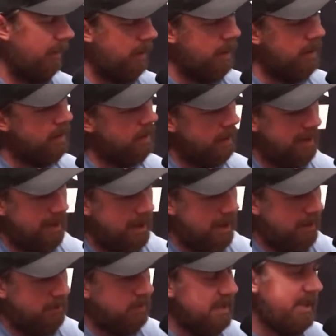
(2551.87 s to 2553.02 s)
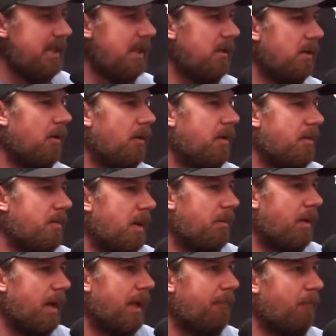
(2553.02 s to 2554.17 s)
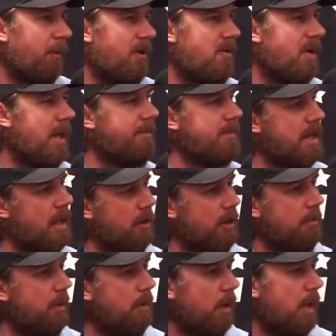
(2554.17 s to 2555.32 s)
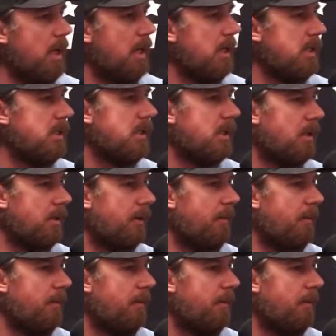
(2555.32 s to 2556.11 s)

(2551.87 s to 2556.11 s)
And I'm listening to all of them, and I'm like, well, you keep telling me what it is,